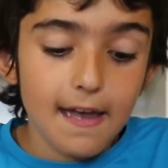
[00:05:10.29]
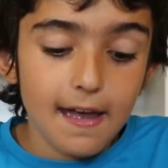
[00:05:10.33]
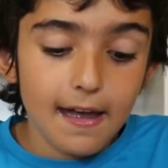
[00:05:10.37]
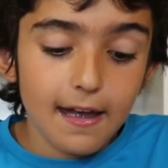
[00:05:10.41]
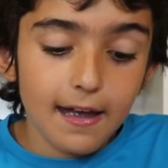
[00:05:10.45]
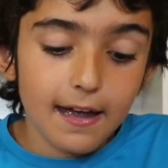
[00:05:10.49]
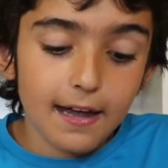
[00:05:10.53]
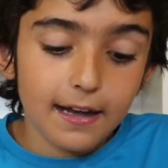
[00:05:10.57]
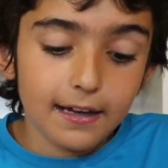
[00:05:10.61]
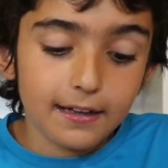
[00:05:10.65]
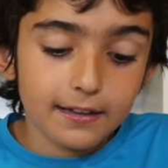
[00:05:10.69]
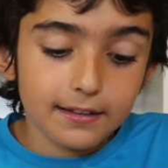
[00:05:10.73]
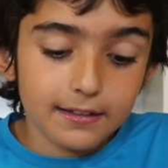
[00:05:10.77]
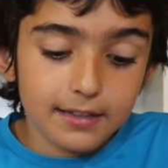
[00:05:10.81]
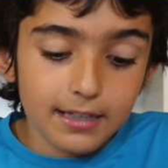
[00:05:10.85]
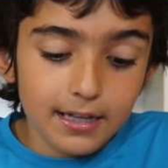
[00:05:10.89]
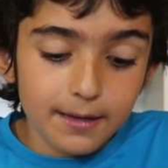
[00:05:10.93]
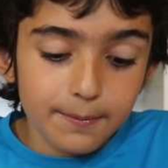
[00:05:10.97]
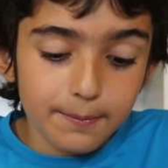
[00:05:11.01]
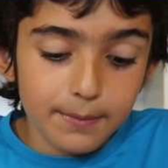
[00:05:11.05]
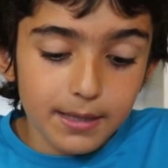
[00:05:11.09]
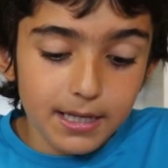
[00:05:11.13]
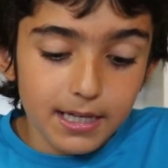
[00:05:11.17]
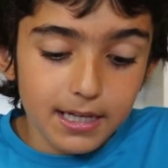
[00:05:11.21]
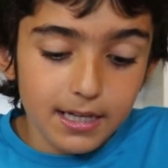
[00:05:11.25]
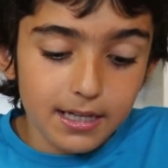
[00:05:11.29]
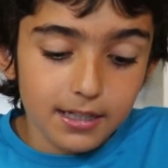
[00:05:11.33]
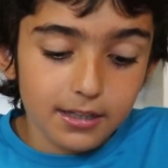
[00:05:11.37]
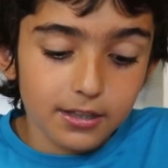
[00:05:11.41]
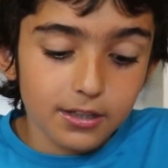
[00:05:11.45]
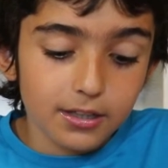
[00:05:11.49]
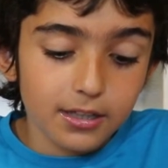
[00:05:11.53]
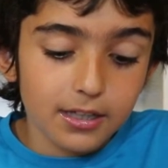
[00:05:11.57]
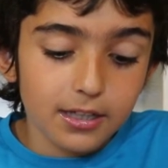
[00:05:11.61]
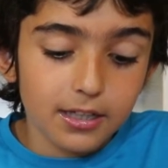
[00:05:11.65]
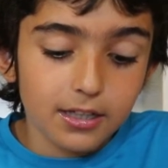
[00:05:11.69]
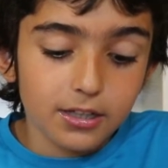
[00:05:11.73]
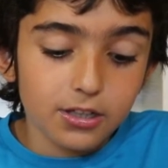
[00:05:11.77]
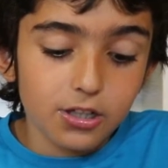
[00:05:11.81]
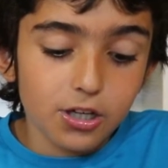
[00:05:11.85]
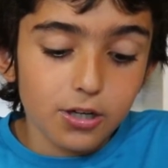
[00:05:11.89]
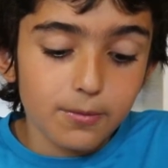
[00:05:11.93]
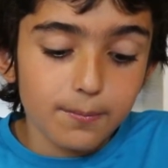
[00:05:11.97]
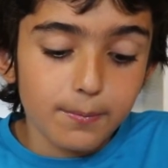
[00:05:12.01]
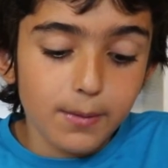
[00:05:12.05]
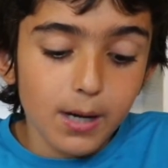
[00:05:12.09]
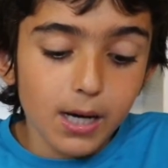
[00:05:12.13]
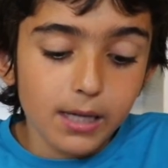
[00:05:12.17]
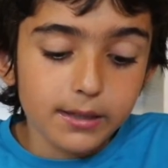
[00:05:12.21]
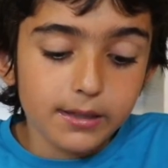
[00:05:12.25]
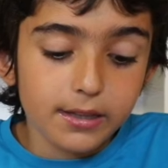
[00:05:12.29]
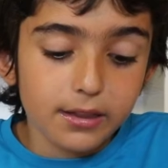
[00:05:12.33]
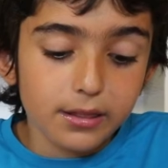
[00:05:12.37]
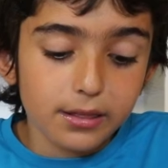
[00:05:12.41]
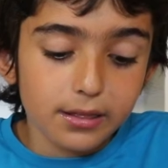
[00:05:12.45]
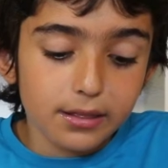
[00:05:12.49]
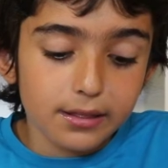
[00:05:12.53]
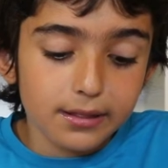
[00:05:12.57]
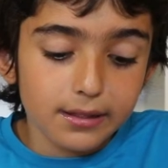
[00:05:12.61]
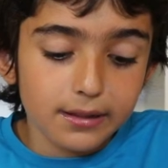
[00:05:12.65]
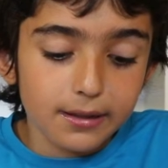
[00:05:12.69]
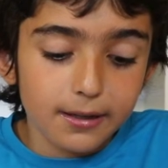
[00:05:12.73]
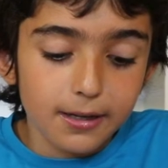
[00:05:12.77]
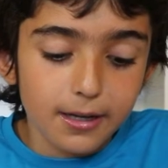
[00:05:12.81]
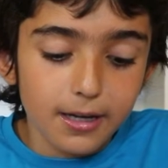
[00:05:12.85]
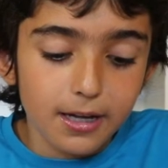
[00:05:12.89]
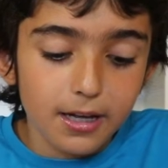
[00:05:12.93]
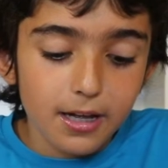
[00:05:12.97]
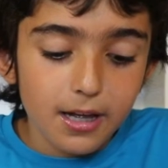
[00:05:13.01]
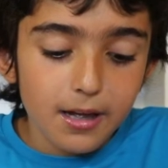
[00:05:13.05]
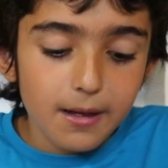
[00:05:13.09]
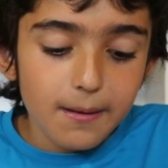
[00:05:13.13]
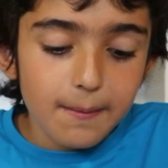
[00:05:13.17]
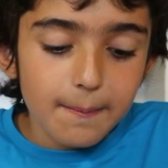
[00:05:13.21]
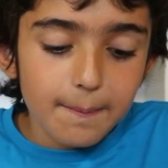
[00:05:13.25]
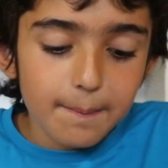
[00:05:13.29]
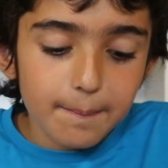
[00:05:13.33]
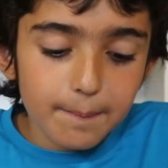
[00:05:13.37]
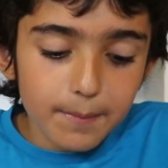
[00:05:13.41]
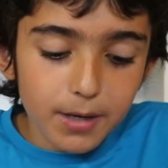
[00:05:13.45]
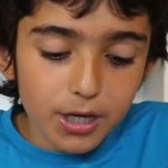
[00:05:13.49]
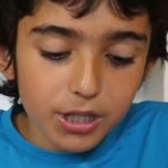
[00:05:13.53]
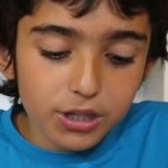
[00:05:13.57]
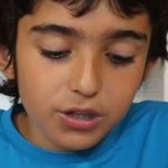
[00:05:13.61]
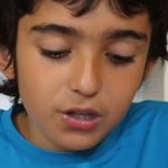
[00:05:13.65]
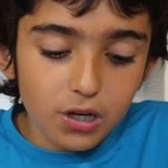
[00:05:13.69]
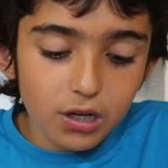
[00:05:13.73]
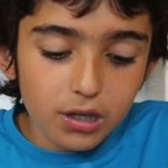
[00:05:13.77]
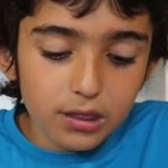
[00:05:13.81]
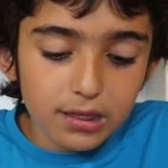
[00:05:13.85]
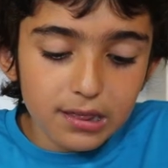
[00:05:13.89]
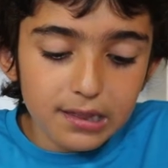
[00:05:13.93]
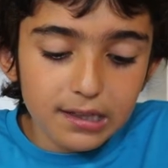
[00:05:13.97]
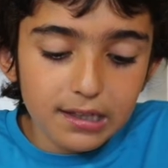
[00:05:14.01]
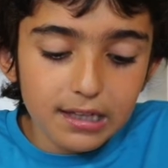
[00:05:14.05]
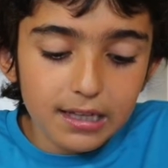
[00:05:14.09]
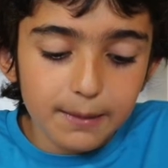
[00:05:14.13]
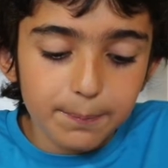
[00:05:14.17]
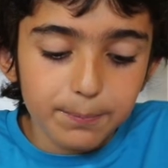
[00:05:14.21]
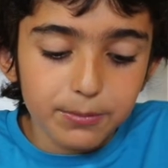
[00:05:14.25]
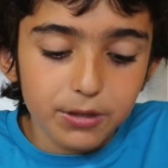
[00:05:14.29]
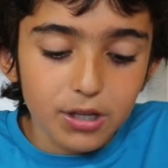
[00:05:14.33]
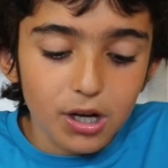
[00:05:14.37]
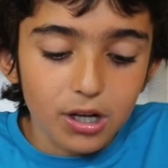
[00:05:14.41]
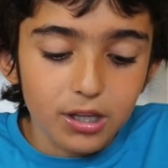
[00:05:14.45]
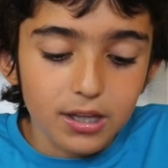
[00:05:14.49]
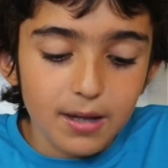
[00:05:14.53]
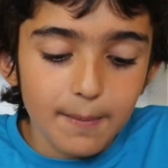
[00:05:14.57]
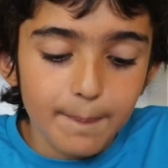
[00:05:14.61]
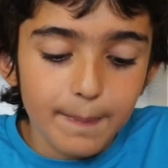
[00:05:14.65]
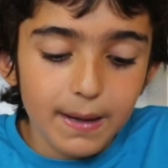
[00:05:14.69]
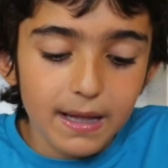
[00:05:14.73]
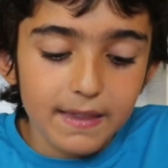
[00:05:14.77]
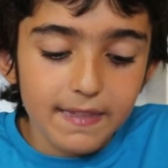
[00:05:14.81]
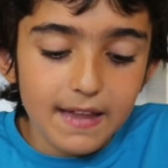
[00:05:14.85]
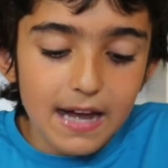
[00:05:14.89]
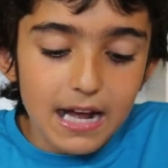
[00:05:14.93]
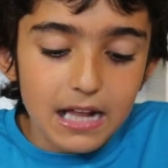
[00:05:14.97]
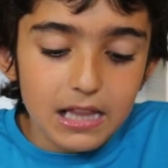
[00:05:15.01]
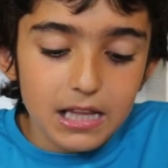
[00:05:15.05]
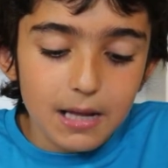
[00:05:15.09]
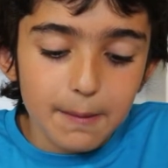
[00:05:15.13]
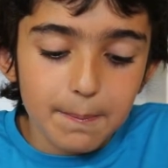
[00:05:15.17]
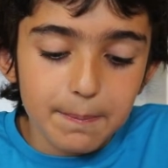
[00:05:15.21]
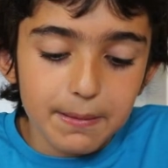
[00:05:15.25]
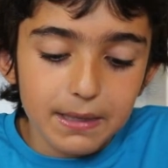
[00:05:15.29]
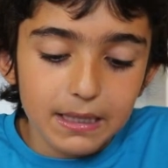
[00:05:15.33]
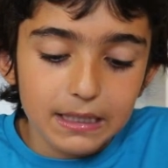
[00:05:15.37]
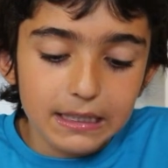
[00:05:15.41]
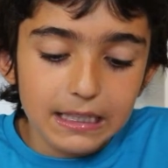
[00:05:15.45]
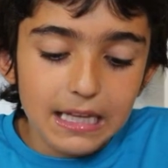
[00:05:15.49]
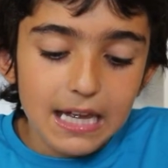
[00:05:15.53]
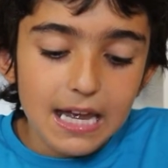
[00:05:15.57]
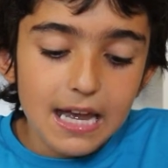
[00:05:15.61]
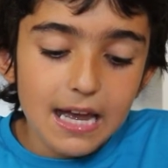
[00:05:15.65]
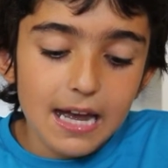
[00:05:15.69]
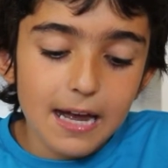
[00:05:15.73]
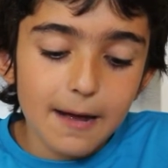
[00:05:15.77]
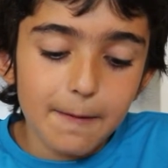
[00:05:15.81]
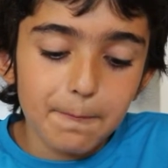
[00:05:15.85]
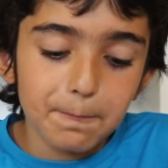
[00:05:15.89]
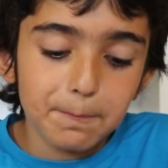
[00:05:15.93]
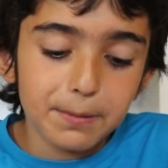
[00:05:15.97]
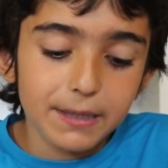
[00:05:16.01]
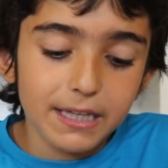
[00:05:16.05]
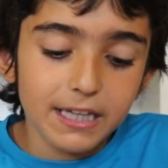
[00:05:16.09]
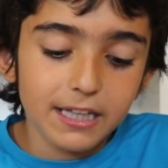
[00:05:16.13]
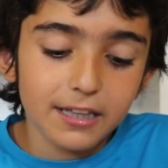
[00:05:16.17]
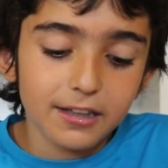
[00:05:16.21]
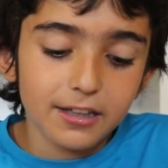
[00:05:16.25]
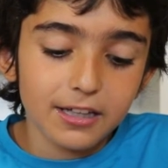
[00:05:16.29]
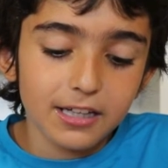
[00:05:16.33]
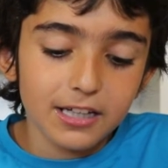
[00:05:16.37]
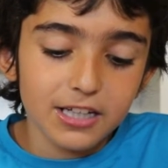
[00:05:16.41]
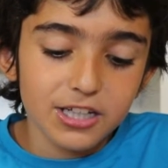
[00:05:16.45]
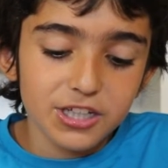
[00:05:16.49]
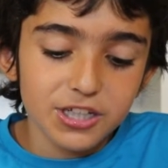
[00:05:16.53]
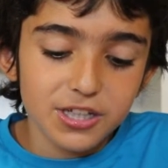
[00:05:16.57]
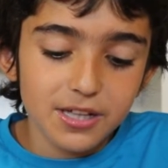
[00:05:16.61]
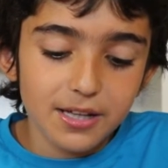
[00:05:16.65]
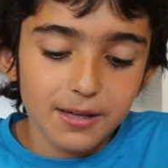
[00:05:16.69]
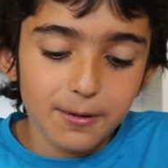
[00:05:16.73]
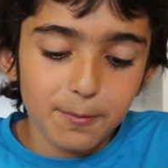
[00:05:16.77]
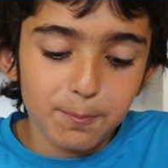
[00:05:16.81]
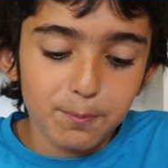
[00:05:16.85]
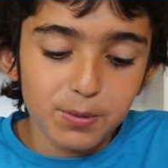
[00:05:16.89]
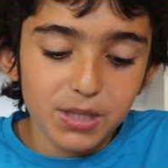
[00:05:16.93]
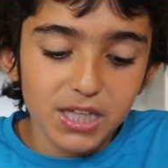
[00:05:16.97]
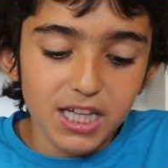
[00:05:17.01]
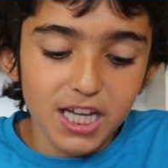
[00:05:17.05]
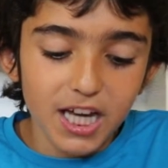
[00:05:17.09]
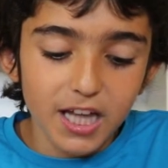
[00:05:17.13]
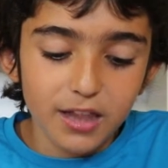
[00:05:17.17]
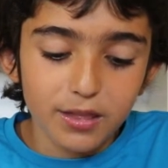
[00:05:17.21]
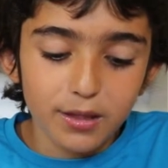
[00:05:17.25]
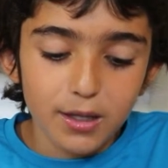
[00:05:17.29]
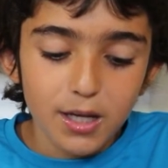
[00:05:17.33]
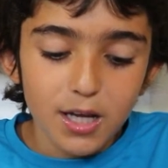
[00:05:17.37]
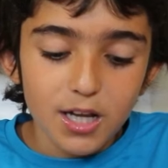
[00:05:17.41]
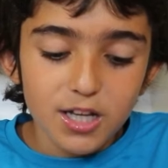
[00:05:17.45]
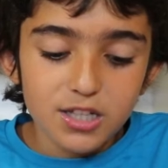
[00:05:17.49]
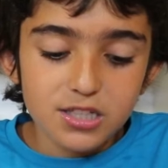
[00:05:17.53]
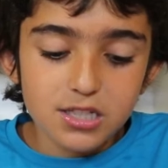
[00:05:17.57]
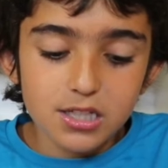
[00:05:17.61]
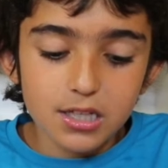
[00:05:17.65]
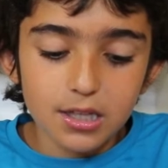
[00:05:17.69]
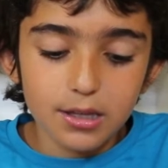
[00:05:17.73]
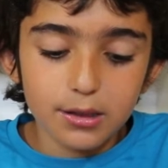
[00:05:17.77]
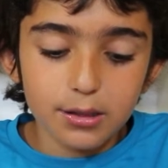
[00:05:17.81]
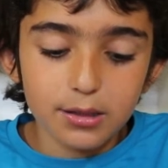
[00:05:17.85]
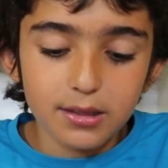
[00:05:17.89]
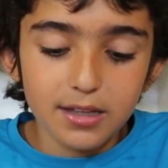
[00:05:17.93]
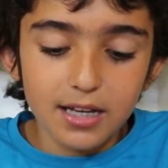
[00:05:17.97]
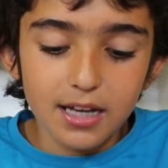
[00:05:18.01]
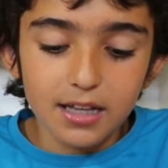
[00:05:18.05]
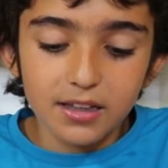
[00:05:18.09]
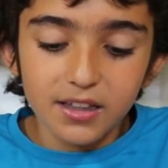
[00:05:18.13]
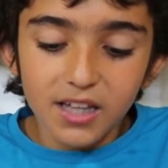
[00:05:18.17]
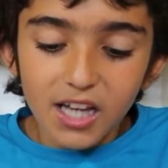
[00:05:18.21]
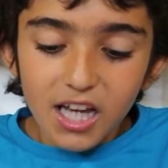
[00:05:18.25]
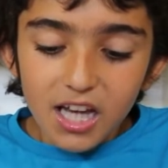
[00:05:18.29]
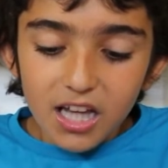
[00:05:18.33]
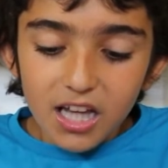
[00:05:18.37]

Hey Timmy, your mother slipped on a banana peel, and P.S. she said,